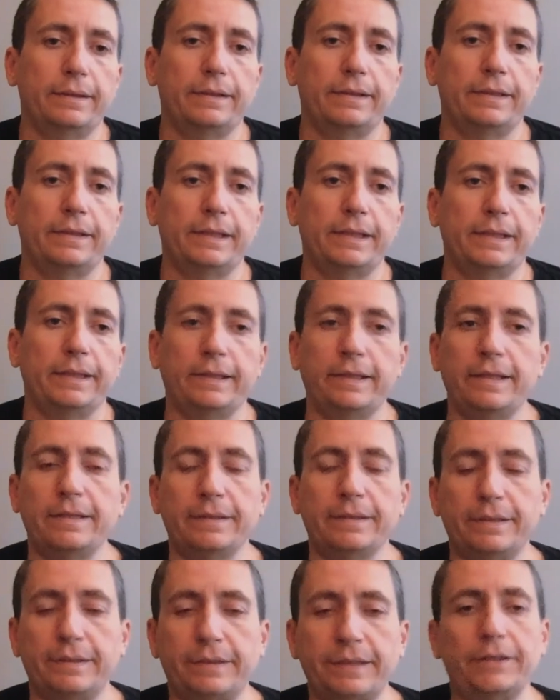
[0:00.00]

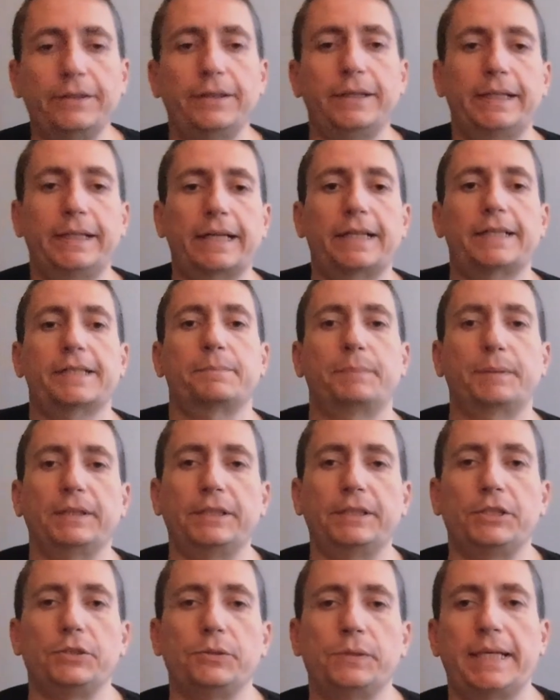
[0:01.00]
in theory, yes, but
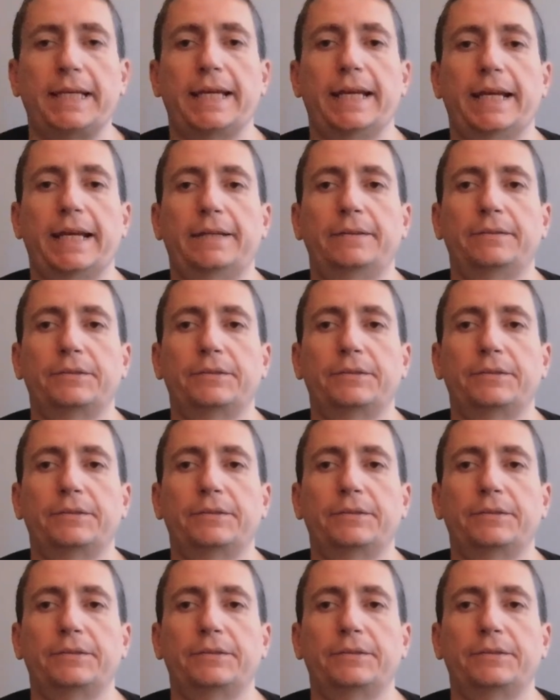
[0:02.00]
you can't